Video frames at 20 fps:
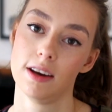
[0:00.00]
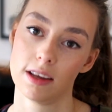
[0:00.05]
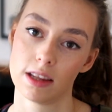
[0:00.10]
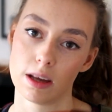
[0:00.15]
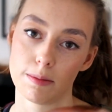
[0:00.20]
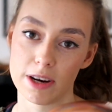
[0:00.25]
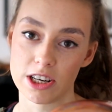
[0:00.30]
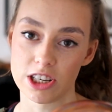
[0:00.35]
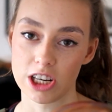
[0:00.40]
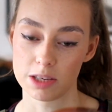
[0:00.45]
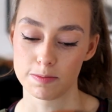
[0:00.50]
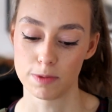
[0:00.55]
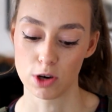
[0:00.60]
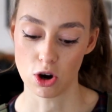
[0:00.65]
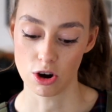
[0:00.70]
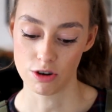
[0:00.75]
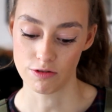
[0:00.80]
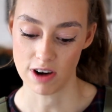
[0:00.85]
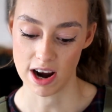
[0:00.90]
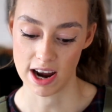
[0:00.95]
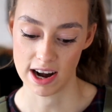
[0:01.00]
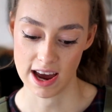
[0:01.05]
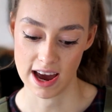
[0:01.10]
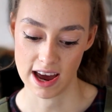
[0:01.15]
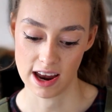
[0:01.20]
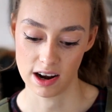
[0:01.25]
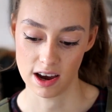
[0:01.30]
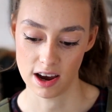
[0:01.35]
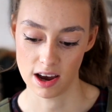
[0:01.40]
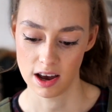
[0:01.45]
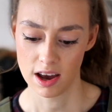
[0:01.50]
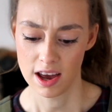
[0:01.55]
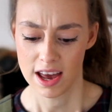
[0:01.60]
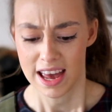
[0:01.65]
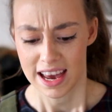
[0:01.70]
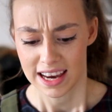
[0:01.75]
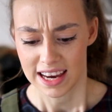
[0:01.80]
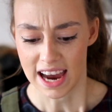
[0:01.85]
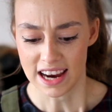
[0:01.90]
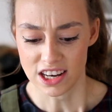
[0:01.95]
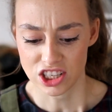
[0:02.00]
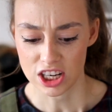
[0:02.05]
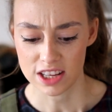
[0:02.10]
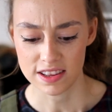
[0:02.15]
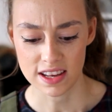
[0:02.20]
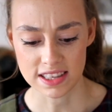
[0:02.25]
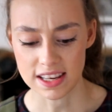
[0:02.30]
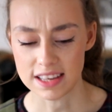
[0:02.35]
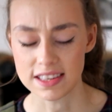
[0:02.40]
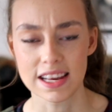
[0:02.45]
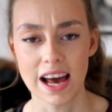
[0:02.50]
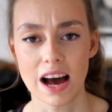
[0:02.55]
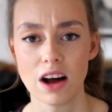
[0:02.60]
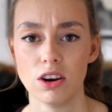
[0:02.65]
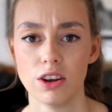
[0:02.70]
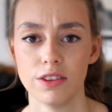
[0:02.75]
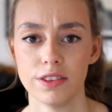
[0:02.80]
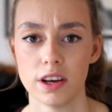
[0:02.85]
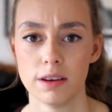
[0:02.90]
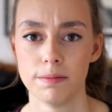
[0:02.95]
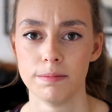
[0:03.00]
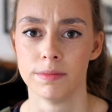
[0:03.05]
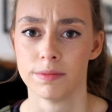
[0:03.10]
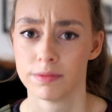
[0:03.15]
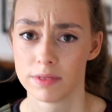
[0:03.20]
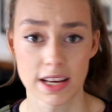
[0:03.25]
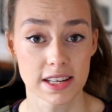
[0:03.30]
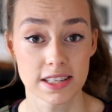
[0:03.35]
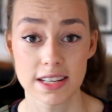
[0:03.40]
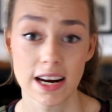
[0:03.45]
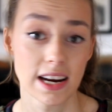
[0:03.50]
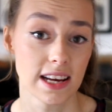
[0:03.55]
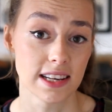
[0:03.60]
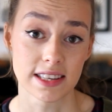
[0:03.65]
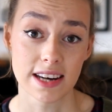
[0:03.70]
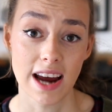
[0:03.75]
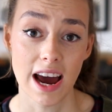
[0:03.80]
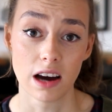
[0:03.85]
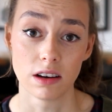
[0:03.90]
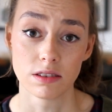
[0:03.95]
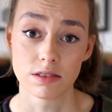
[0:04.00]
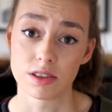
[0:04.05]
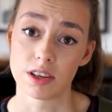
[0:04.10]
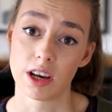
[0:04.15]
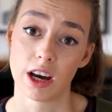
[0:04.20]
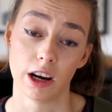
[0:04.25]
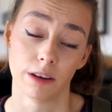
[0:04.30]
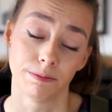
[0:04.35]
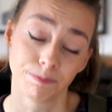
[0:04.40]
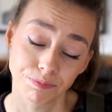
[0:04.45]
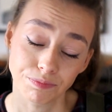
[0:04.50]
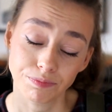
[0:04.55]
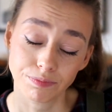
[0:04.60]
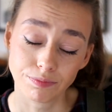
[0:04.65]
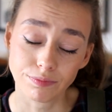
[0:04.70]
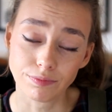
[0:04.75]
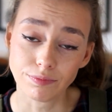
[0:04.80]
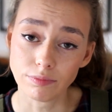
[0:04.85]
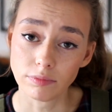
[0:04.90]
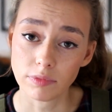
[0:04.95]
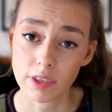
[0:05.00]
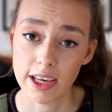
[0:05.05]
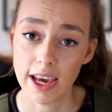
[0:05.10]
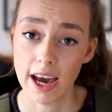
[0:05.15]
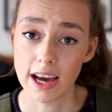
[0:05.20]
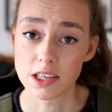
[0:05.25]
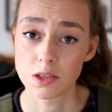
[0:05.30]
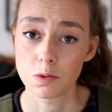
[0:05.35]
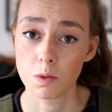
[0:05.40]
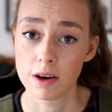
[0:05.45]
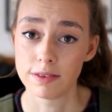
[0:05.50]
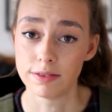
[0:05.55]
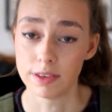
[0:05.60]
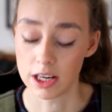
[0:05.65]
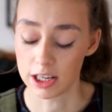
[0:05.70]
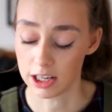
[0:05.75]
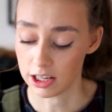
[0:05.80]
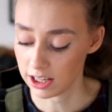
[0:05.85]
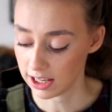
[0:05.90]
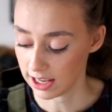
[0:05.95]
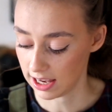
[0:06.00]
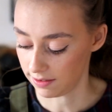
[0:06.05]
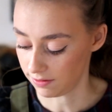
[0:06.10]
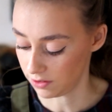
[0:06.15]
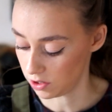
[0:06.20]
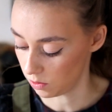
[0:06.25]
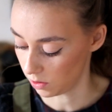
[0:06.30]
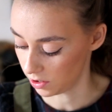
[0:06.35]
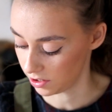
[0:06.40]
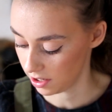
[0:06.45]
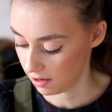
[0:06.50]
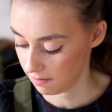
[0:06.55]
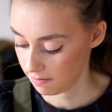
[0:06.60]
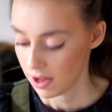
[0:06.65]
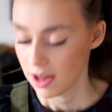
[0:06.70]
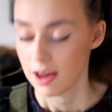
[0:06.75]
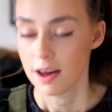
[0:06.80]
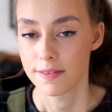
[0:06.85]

They're by Jasper Conran, and uh, occasionally there's a sale on them. There still is now, so yeah, it's worth a look if you want them.